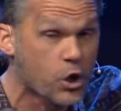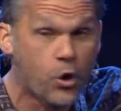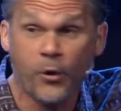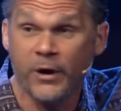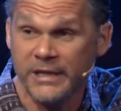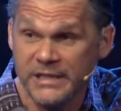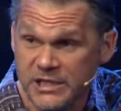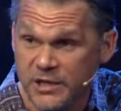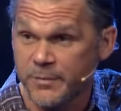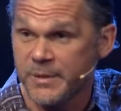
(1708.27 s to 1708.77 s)

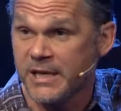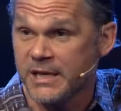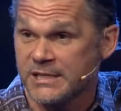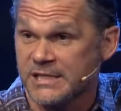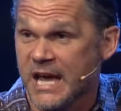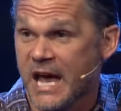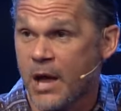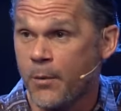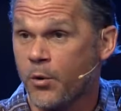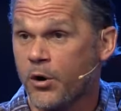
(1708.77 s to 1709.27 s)
going to be a
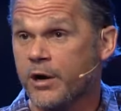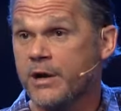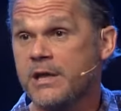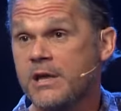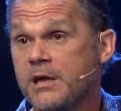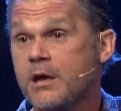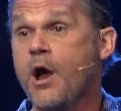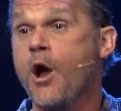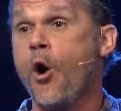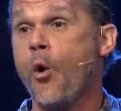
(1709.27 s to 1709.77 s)
time where
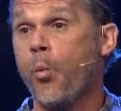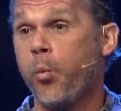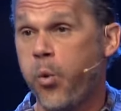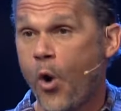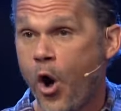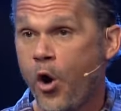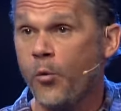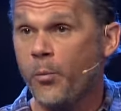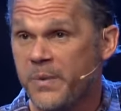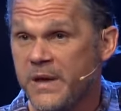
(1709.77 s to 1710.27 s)
he
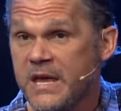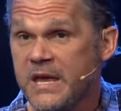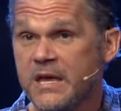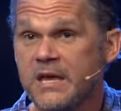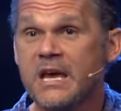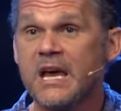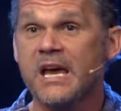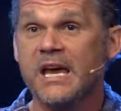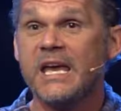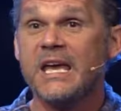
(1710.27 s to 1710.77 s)
won't
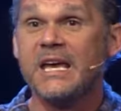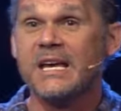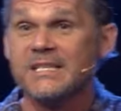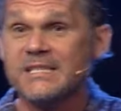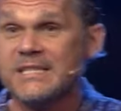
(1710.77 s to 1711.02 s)
be. He